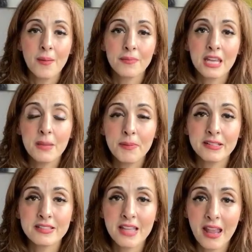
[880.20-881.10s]
Keep it
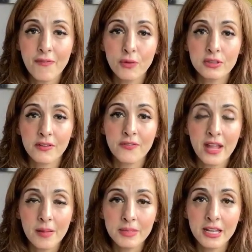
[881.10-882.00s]
safe with your
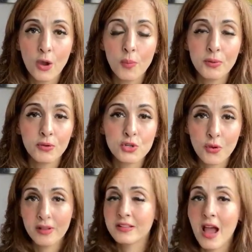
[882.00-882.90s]
family. Hope you
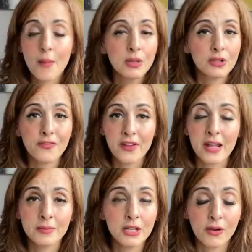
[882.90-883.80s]
enjoy time with your
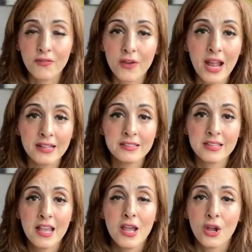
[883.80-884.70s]
family, your friends,
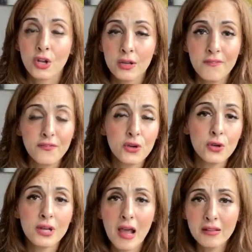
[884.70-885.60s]
good
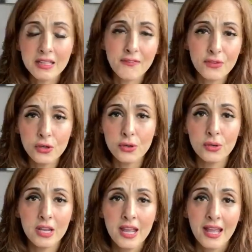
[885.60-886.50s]
food, healthy
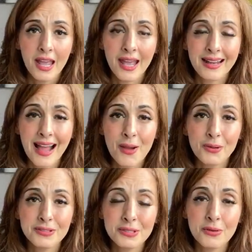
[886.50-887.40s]
food, and I
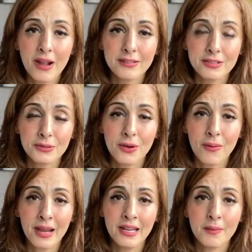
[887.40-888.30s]
will see you guys soon, all
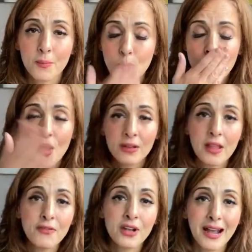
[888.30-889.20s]
right?
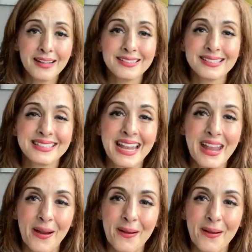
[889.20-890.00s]
Love you guys. Take care.